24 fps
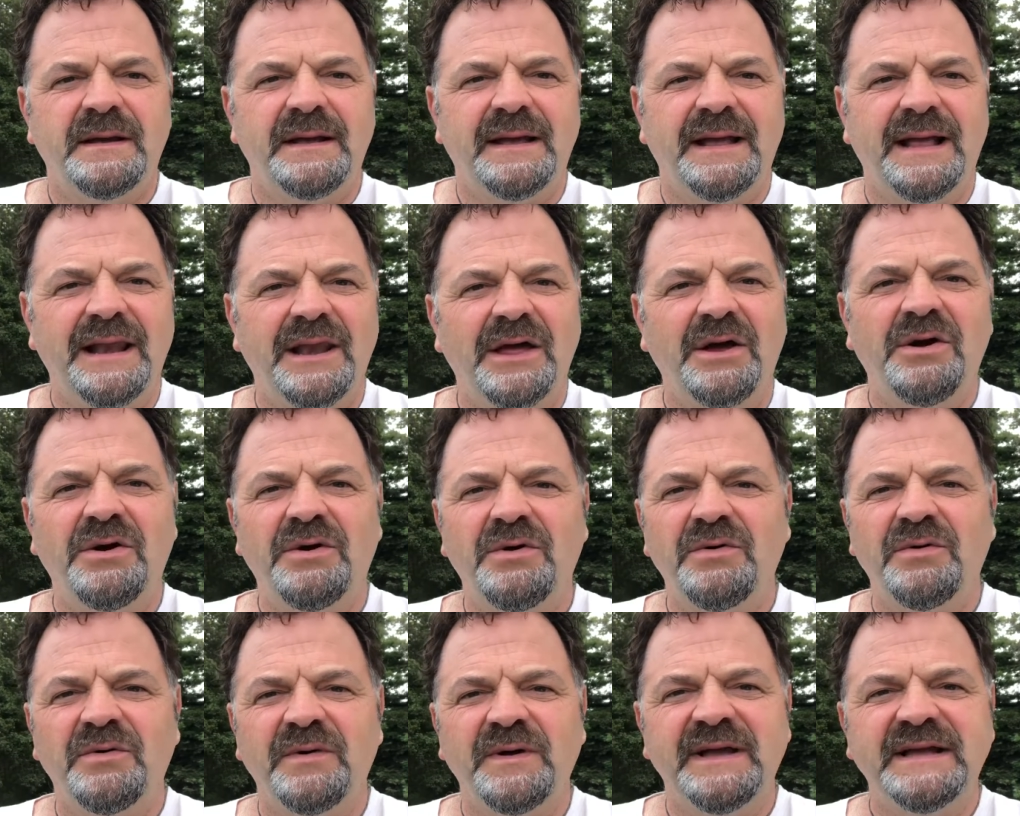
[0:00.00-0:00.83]

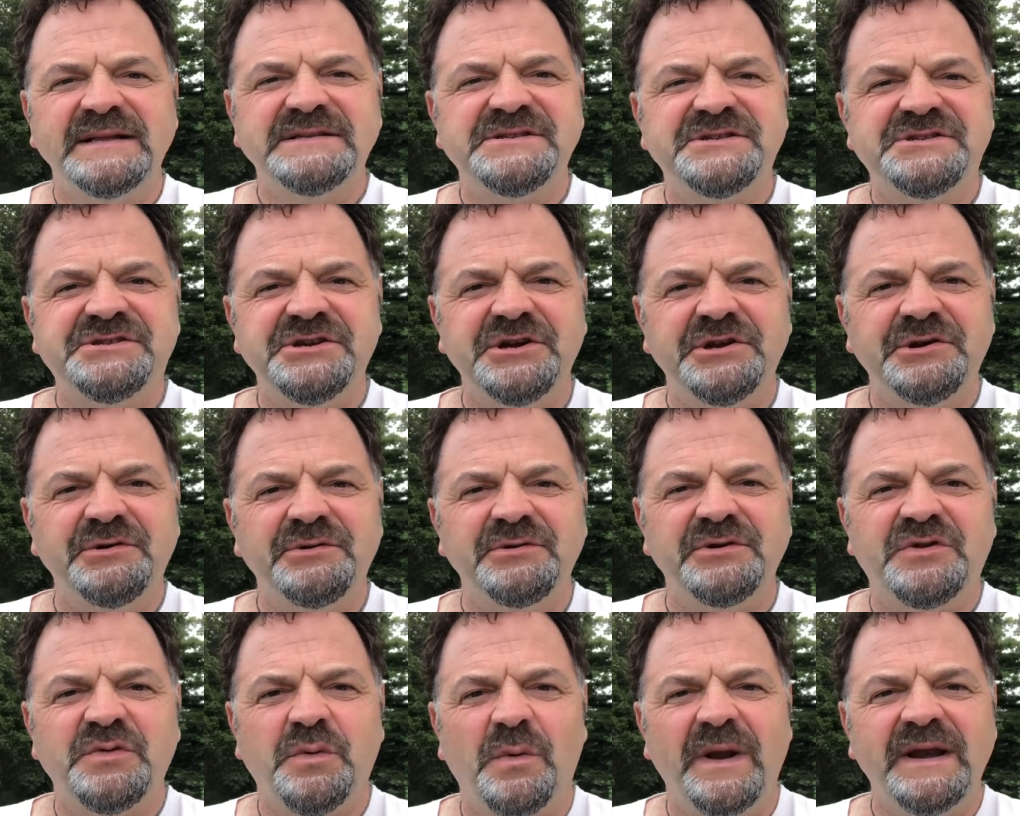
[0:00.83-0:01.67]
Hello, it's
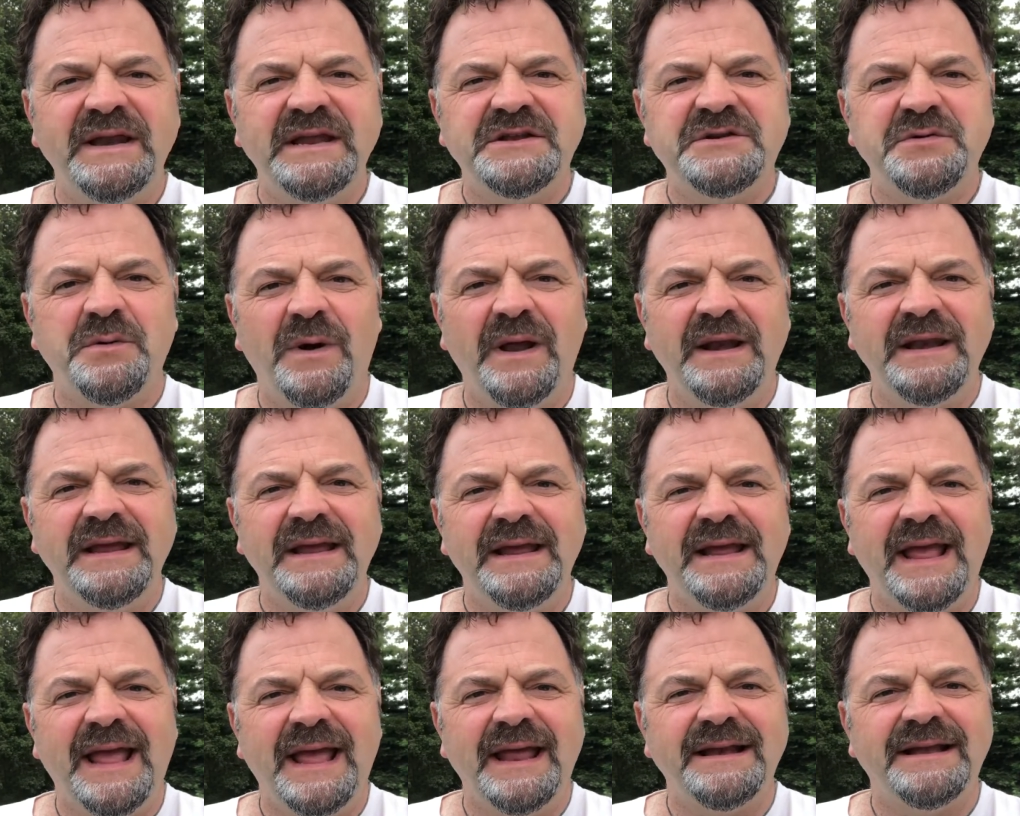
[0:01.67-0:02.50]
June
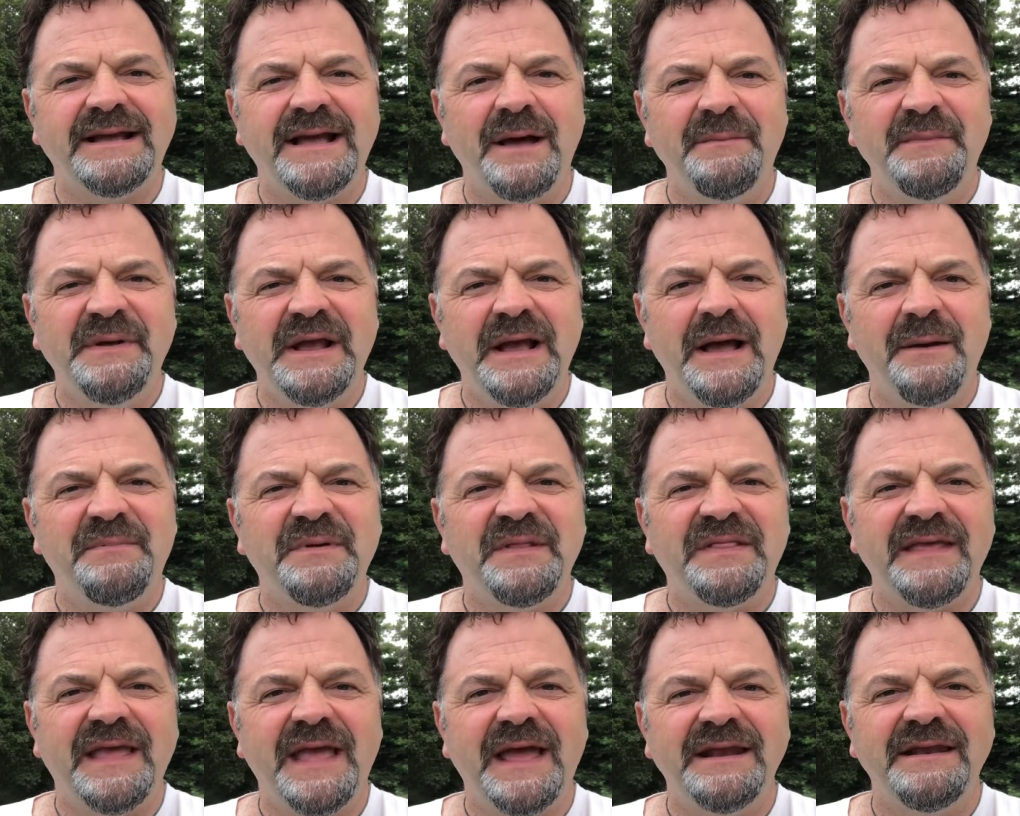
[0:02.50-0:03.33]
2020, and coming up
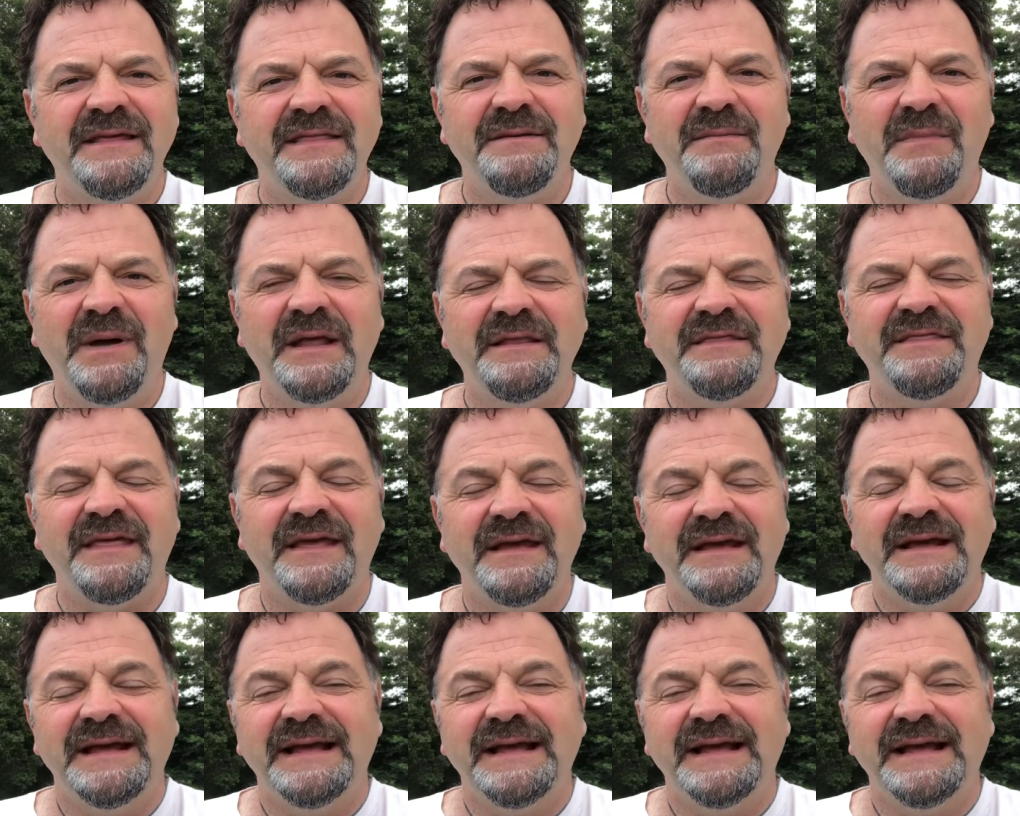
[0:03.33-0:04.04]
at the end of the month,